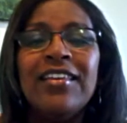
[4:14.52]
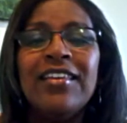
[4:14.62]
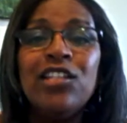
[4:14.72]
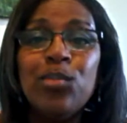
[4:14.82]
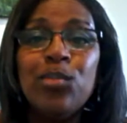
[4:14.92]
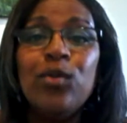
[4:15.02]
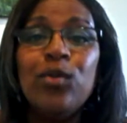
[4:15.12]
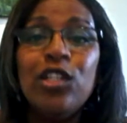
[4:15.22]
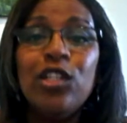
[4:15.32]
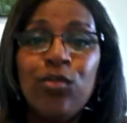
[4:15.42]
that each
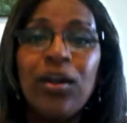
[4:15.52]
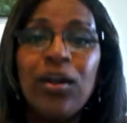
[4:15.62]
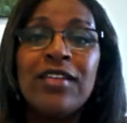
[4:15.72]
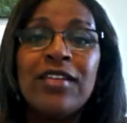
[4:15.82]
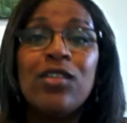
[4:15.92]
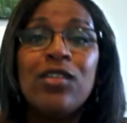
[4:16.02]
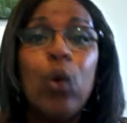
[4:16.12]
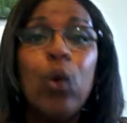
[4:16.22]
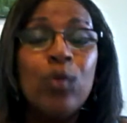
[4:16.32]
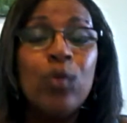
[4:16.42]
spoon, each fork has its
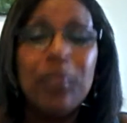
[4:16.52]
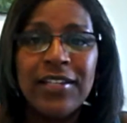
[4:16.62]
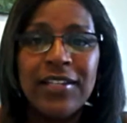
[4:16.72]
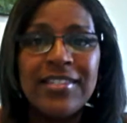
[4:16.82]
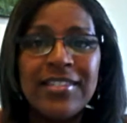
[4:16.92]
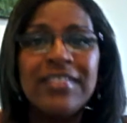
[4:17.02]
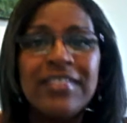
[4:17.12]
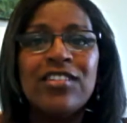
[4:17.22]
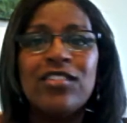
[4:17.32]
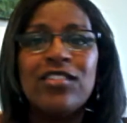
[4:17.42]
own place. It
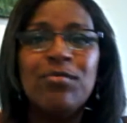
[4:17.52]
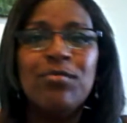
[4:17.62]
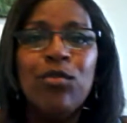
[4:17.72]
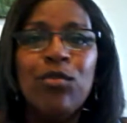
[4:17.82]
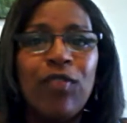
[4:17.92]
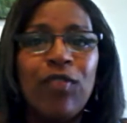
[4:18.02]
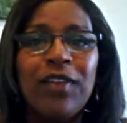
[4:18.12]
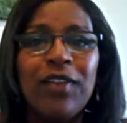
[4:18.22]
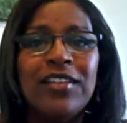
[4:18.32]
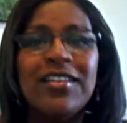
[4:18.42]
doesn't just move
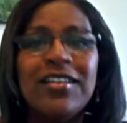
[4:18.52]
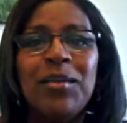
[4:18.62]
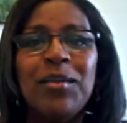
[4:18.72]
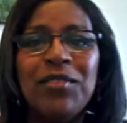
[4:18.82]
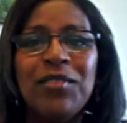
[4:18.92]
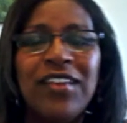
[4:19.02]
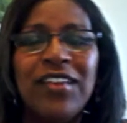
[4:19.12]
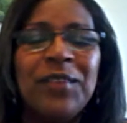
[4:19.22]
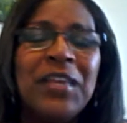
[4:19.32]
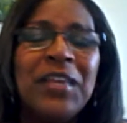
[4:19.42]
around the entire
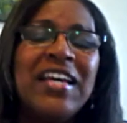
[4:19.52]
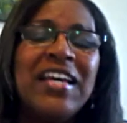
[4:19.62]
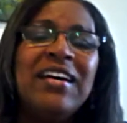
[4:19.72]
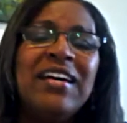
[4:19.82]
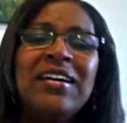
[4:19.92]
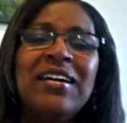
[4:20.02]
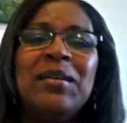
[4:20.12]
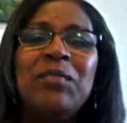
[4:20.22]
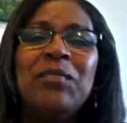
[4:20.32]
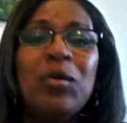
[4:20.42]
buffet.
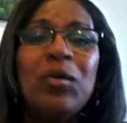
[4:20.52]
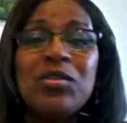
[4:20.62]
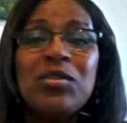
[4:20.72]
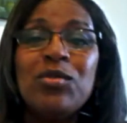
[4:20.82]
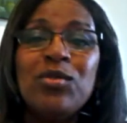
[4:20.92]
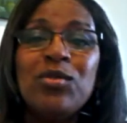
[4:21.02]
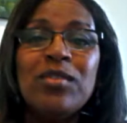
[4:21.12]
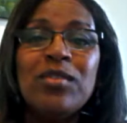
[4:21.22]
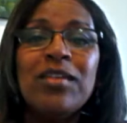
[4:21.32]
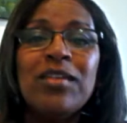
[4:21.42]
Also, too,
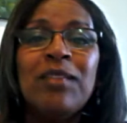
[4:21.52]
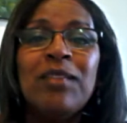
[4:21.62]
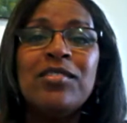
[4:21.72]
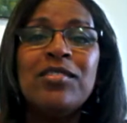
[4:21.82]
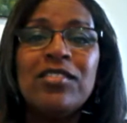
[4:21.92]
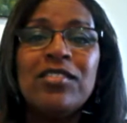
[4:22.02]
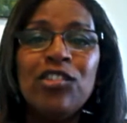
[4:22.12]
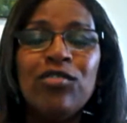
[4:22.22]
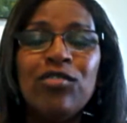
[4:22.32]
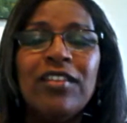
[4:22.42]
sometimes
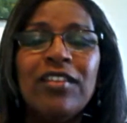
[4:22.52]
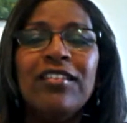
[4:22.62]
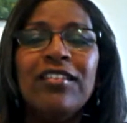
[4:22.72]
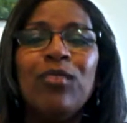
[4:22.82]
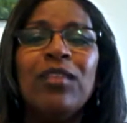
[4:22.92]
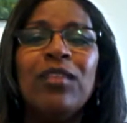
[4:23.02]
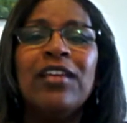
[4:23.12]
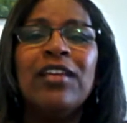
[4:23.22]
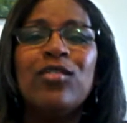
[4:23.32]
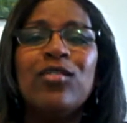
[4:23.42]
children don't
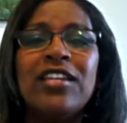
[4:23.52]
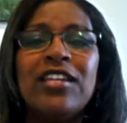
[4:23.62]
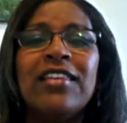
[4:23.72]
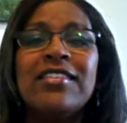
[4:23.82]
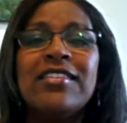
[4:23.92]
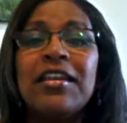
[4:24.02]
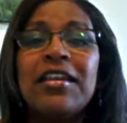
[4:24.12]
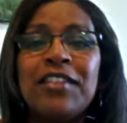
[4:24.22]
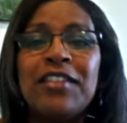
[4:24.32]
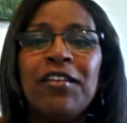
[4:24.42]
really understand the
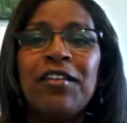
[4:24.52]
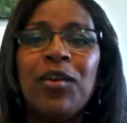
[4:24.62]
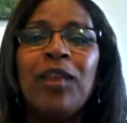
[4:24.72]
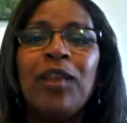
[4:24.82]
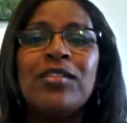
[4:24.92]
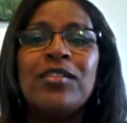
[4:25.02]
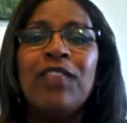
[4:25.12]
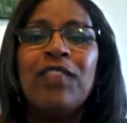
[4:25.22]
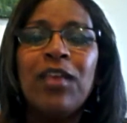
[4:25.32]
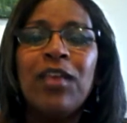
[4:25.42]
sanitary requirements
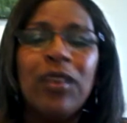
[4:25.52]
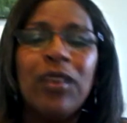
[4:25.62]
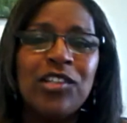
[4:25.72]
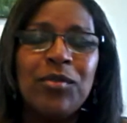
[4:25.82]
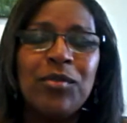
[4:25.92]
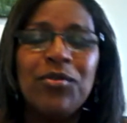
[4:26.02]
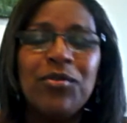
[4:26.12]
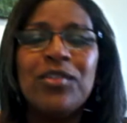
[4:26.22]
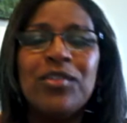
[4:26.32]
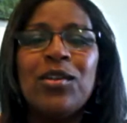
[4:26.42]
of hand washing
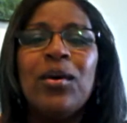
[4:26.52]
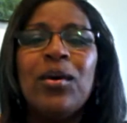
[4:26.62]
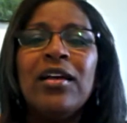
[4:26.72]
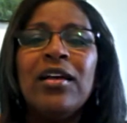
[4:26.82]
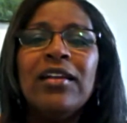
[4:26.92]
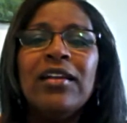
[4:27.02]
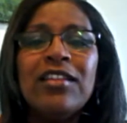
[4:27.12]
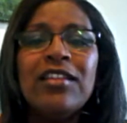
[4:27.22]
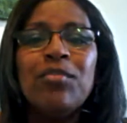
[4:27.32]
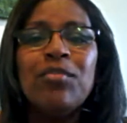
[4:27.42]
before. So
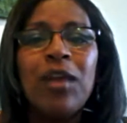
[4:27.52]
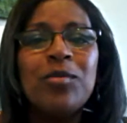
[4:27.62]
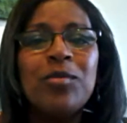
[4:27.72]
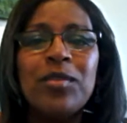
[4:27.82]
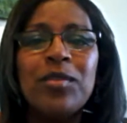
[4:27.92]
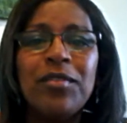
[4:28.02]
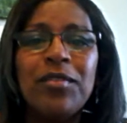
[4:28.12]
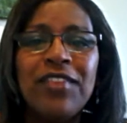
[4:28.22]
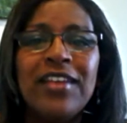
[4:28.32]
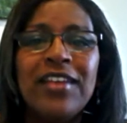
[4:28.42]
lots of problems with the
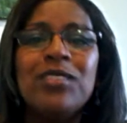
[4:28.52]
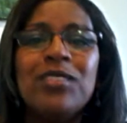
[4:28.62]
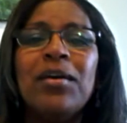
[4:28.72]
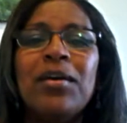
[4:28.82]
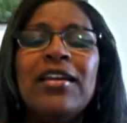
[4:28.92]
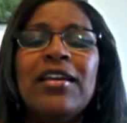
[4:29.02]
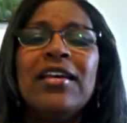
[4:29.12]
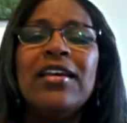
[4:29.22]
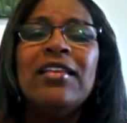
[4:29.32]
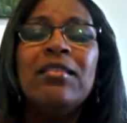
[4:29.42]
buffets, but
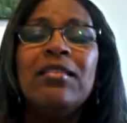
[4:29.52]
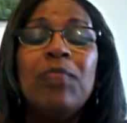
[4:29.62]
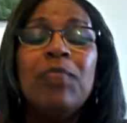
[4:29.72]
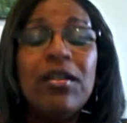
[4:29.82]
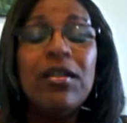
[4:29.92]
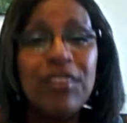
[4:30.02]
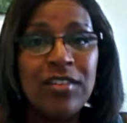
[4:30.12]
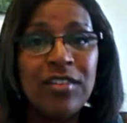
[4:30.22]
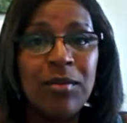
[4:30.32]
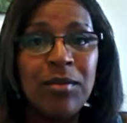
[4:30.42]
the
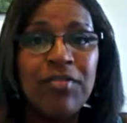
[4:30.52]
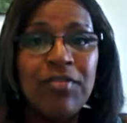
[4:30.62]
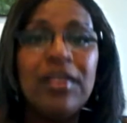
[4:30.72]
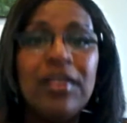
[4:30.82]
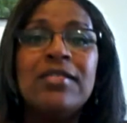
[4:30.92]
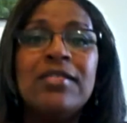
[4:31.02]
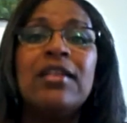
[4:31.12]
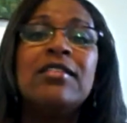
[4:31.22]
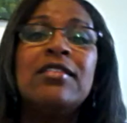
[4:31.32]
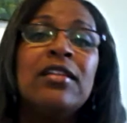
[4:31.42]
benefit to the buffet is
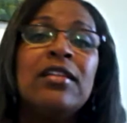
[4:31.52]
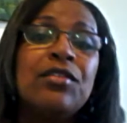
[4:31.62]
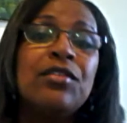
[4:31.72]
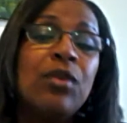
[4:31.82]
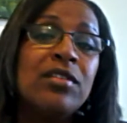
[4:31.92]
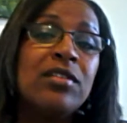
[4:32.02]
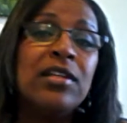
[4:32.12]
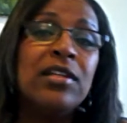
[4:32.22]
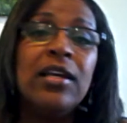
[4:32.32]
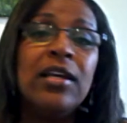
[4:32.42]
that it is a less
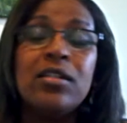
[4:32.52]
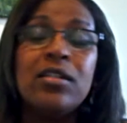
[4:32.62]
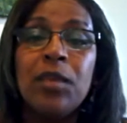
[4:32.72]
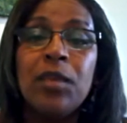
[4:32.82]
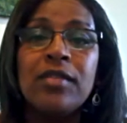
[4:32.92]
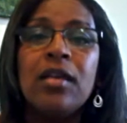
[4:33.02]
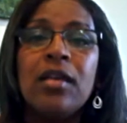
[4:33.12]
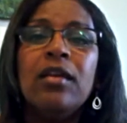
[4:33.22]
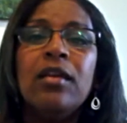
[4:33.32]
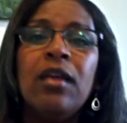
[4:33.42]
costly expense.
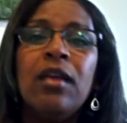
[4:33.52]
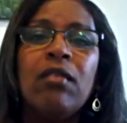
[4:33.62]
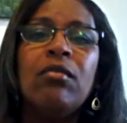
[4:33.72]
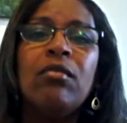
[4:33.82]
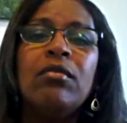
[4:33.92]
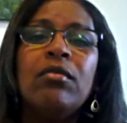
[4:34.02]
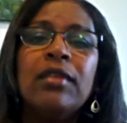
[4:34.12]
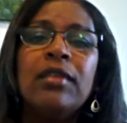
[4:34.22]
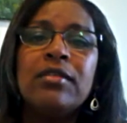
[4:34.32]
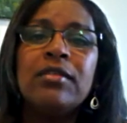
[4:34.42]
Now,
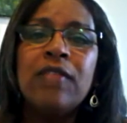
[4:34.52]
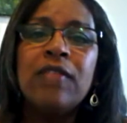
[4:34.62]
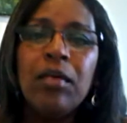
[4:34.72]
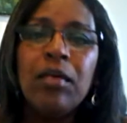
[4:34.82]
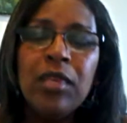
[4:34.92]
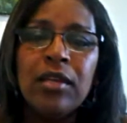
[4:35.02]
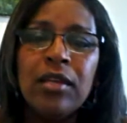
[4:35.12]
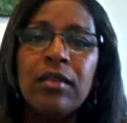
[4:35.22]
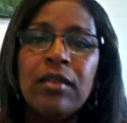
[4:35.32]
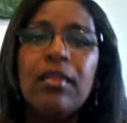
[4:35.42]
that does not
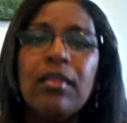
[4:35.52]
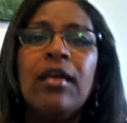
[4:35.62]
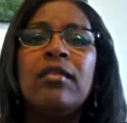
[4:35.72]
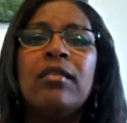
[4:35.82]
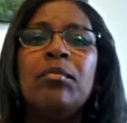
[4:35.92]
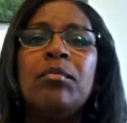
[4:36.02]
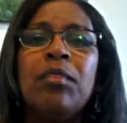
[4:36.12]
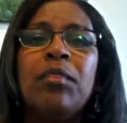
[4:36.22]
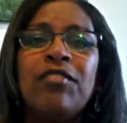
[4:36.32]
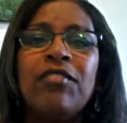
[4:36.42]
mean that the
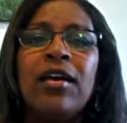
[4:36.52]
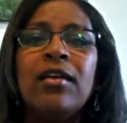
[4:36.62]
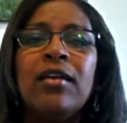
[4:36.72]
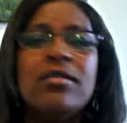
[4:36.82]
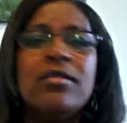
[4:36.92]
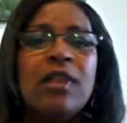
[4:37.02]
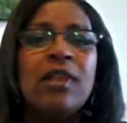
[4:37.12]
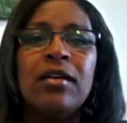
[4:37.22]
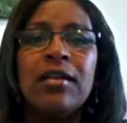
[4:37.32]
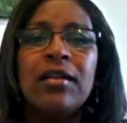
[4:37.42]
buffet is
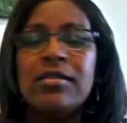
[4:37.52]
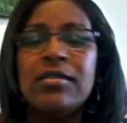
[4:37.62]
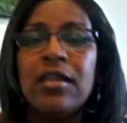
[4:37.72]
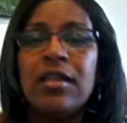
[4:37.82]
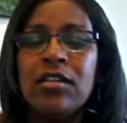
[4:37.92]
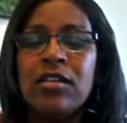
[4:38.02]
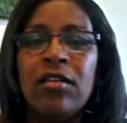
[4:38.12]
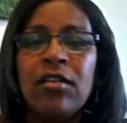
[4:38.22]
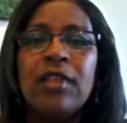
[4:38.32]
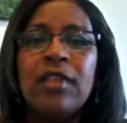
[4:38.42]
not as
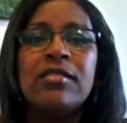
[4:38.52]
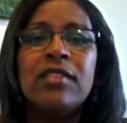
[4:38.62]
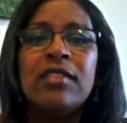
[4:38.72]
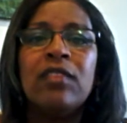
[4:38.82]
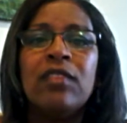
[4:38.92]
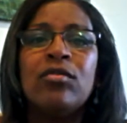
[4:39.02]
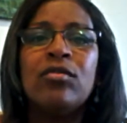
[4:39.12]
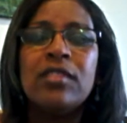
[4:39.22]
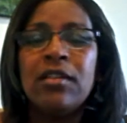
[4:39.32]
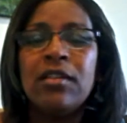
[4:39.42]
sanitary as a
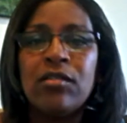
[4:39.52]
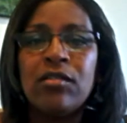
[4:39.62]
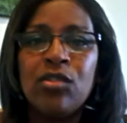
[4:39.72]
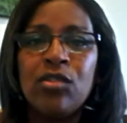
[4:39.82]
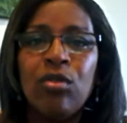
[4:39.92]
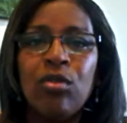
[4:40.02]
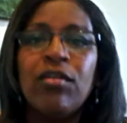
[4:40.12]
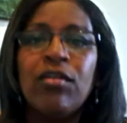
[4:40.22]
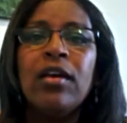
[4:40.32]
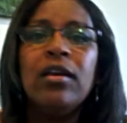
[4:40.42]
standard sit down and serve.